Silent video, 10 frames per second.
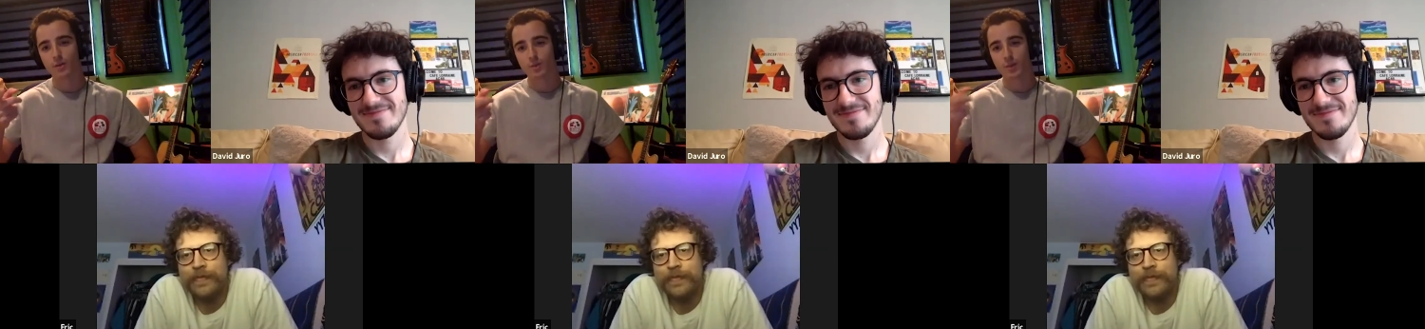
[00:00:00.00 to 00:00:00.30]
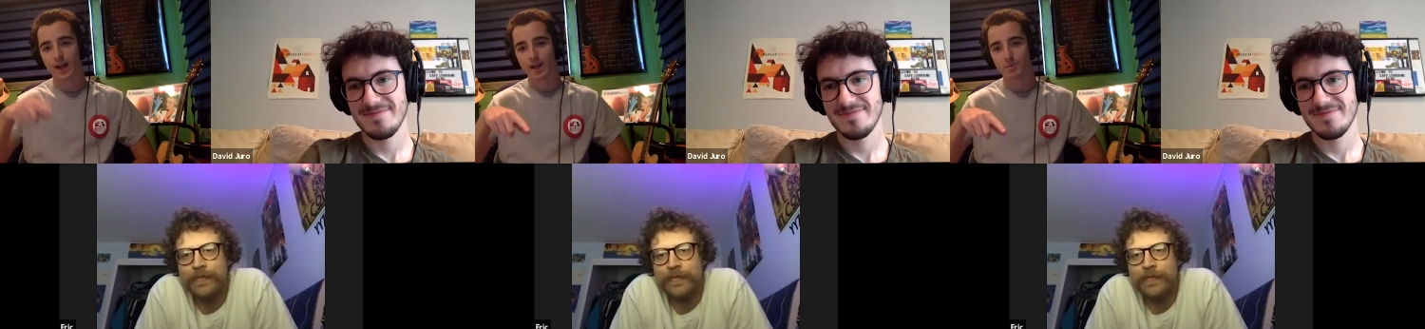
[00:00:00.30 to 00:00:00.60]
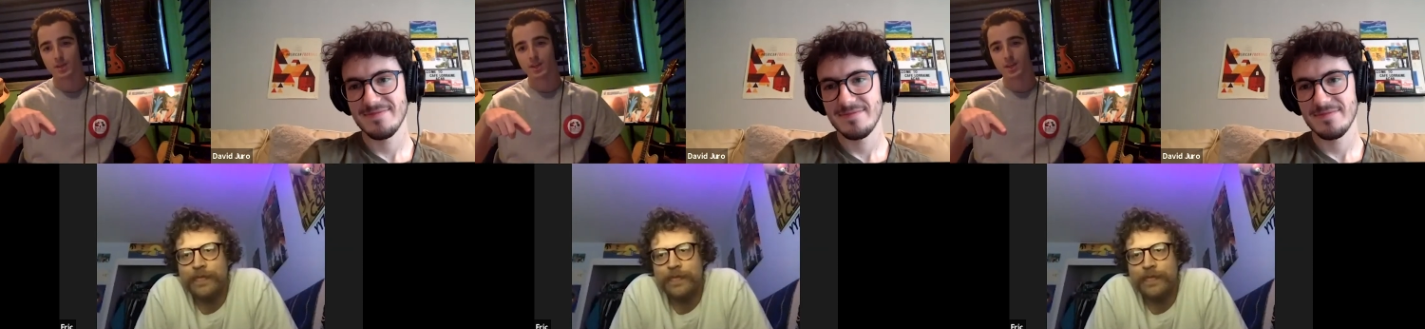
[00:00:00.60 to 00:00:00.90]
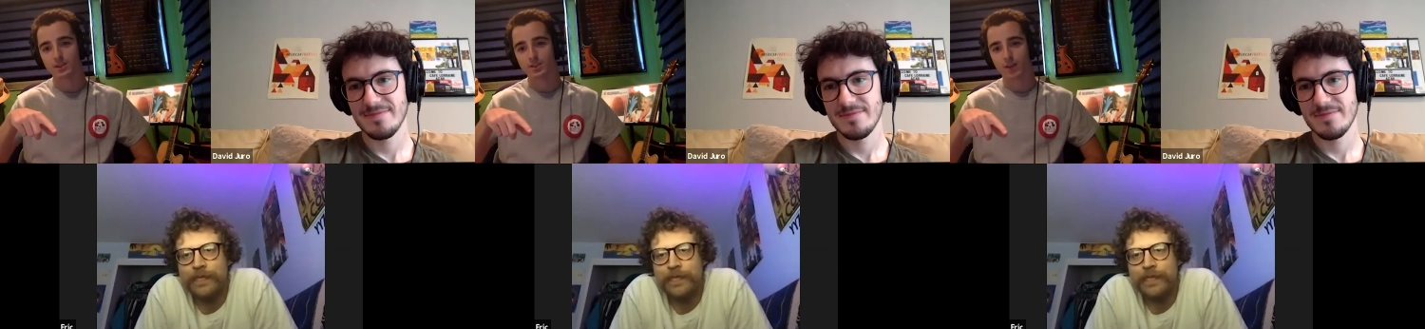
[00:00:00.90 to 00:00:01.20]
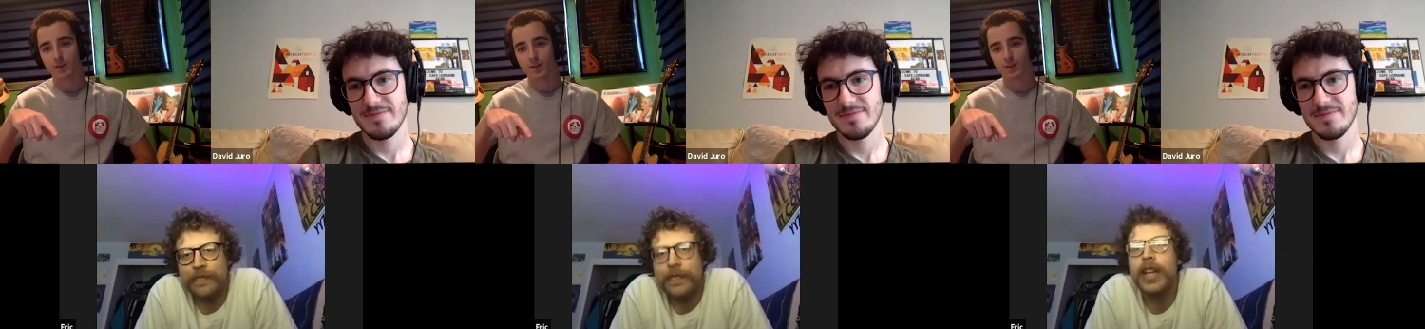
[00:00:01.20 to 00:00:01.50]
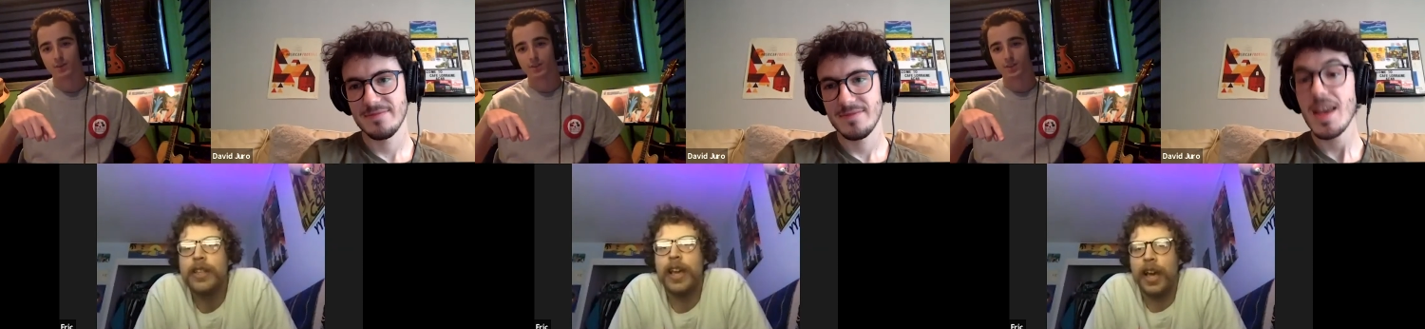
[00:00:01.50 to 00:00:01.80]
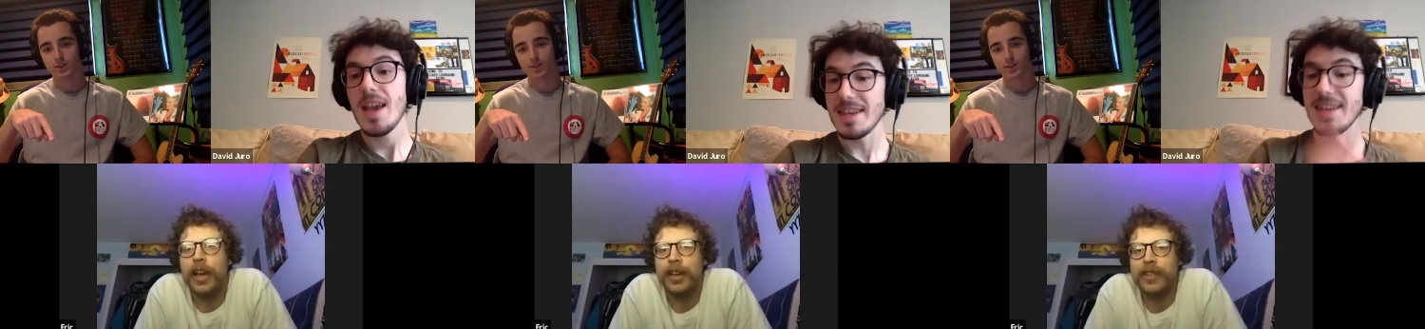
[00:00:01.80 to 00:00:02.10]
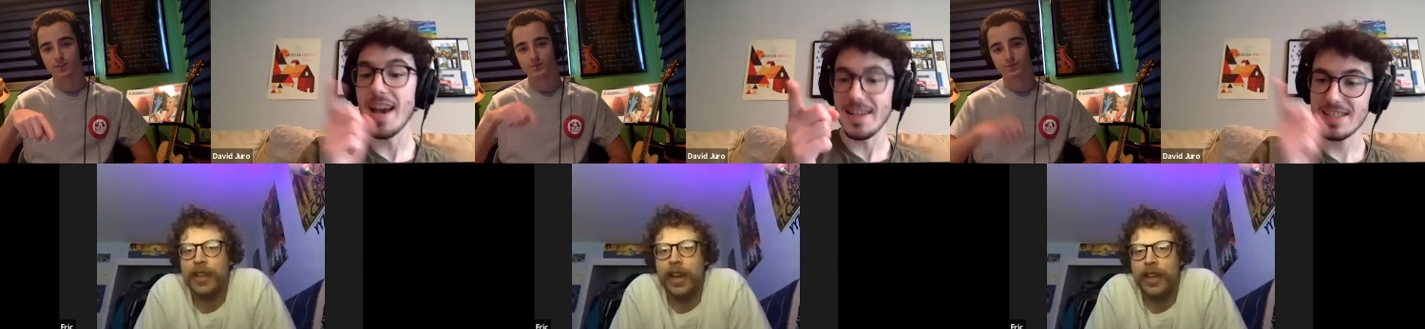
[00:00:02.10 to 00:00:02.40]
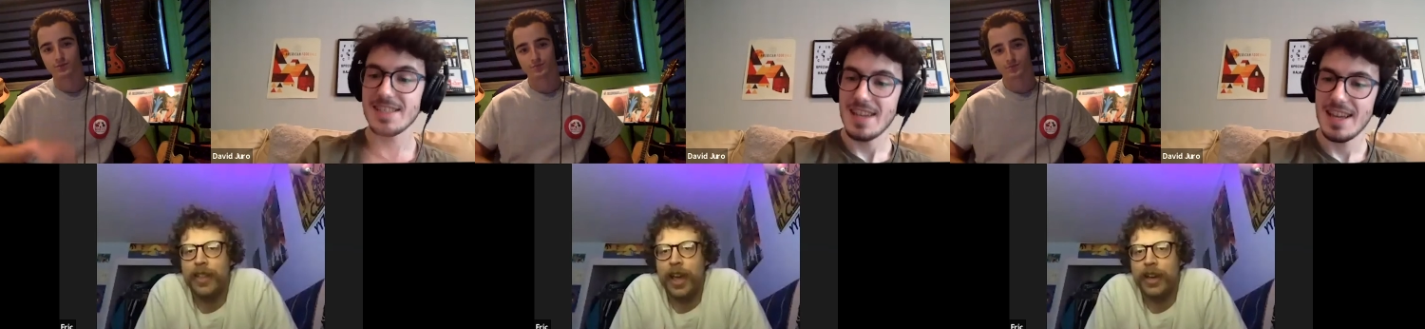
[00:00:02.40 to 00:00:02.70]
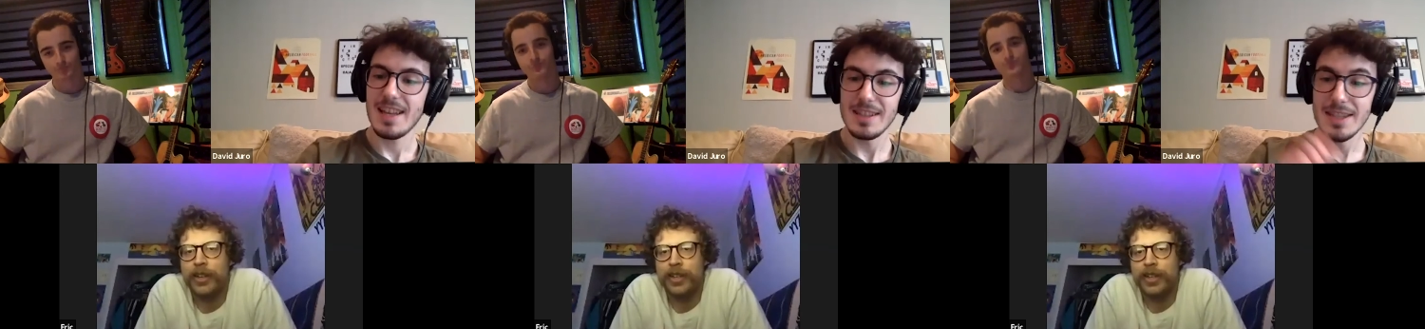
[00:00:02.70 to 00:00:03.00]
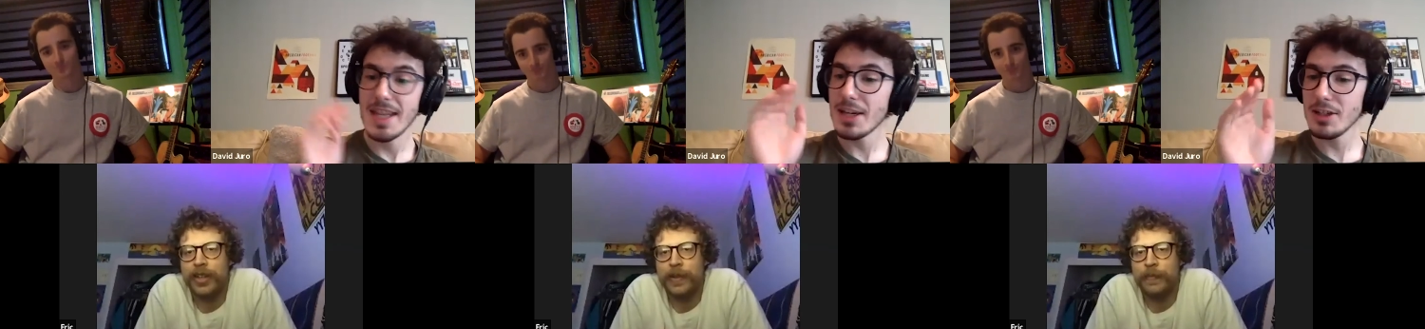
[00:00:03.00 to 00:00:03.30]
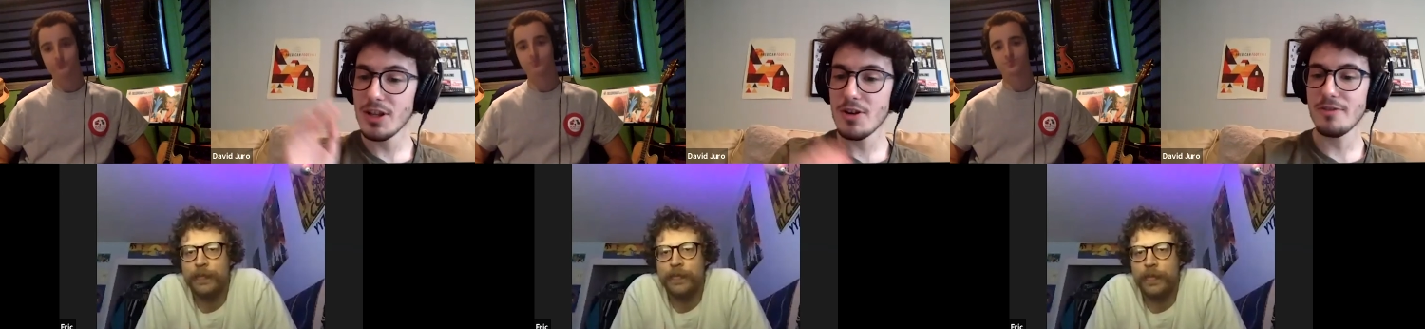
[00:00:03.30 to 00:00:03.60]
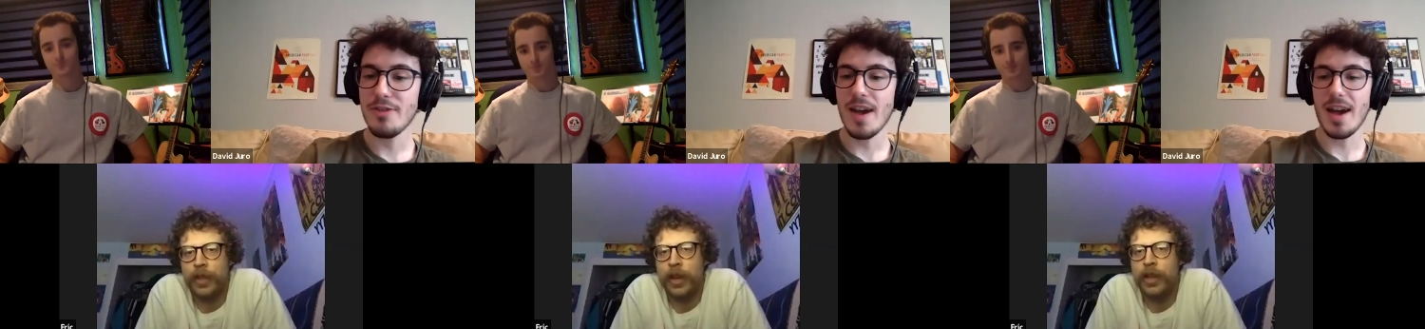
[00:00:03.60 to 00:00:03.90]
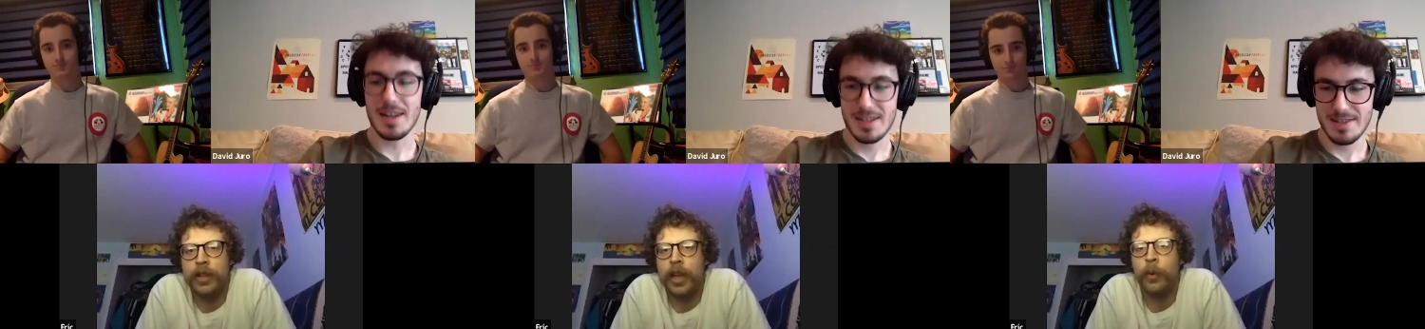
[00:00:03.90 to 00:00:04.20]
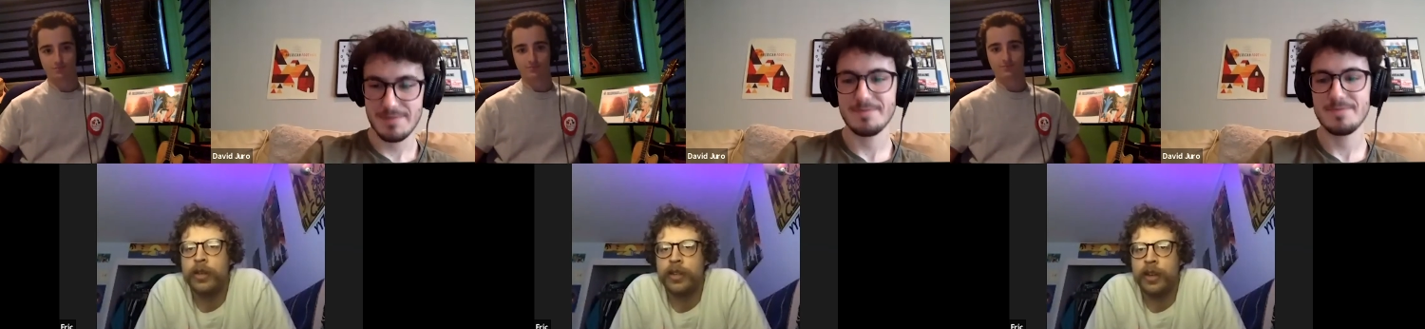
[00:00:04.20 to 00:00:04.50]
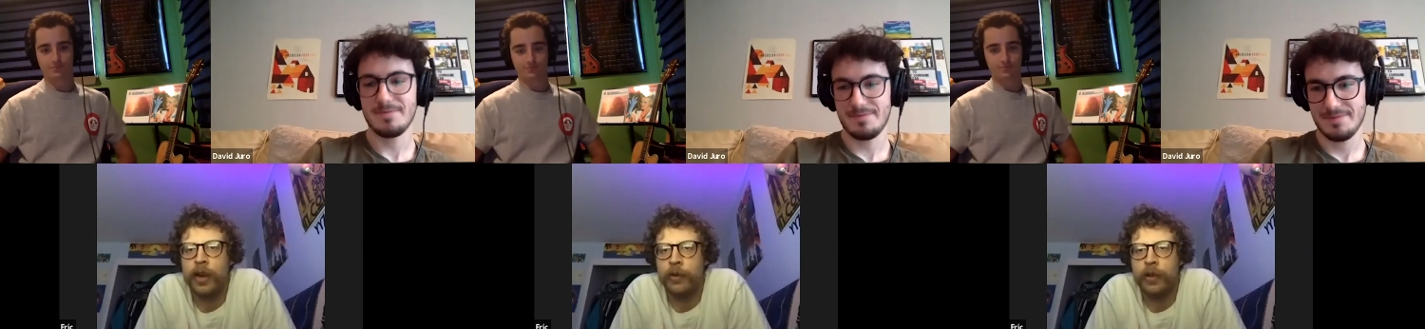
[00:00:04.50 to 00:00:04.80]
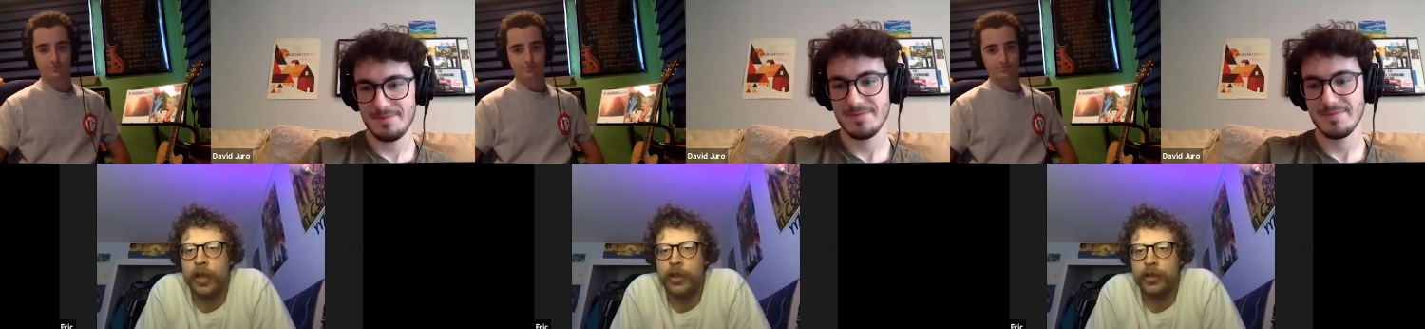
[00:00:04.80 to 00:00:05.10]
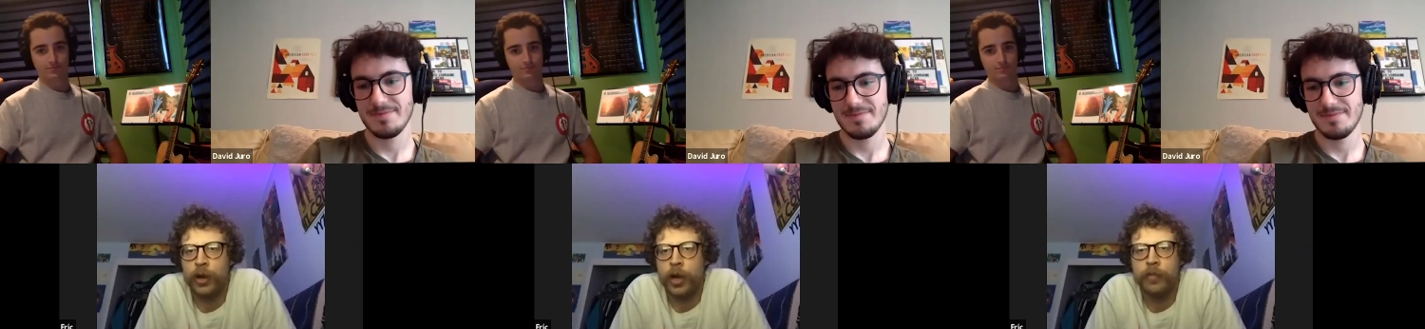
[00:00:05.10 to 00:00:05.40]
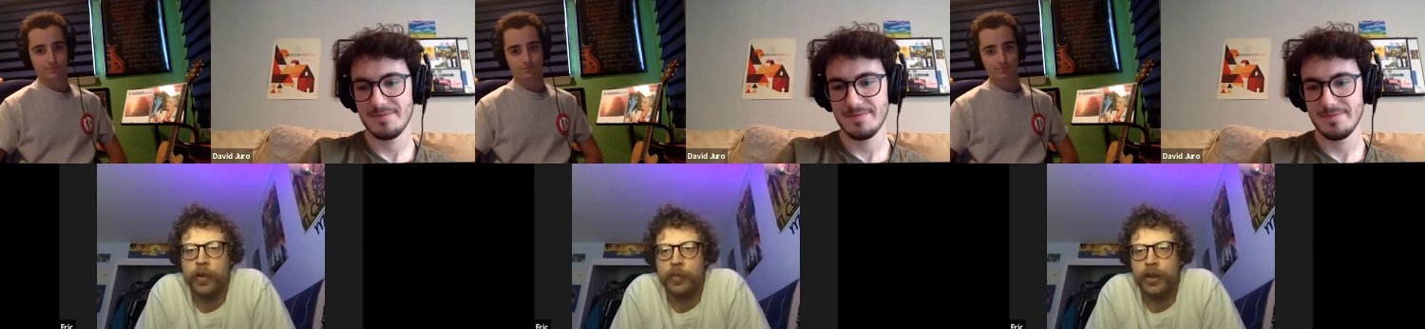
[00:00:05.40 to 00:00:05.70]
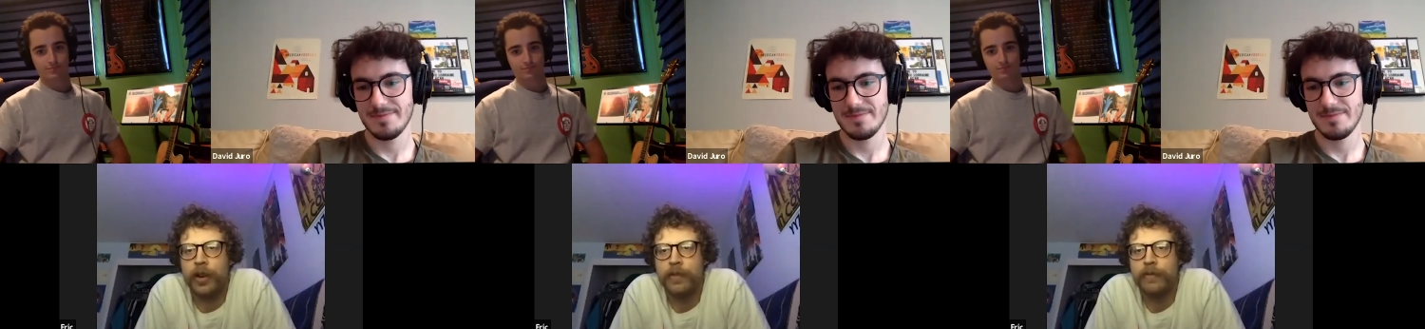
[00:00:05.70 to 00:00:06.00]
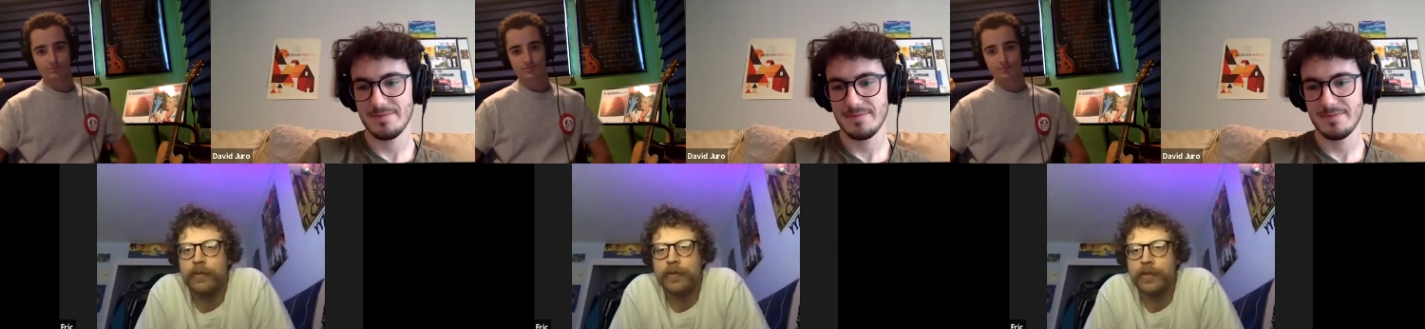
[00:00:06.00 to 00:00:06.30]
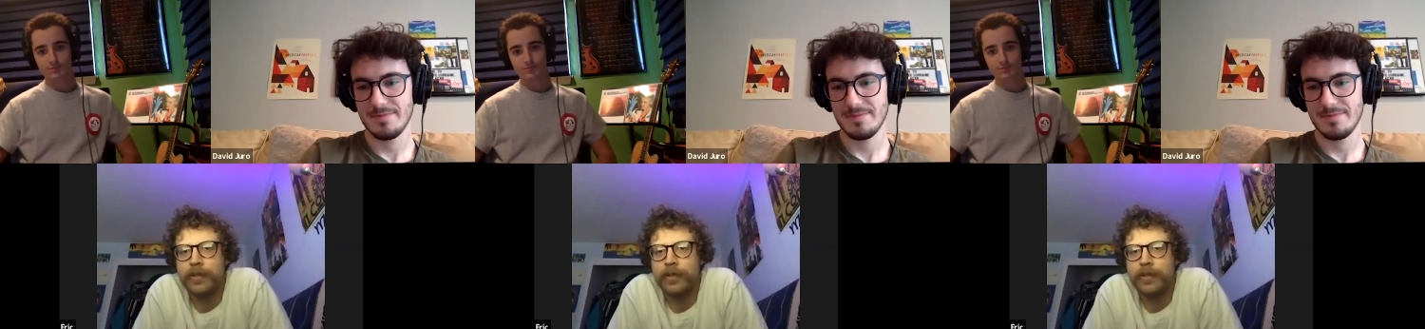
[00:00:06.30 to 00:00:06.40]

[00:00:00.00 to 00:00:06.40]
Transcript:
Speaker 1: the Black Eyed Peas. I've got a feeling. Yeah, yes, yeah. They actually little
Speaker 2: known fact. They, it wasn't a cover. They just straight up ripped it off.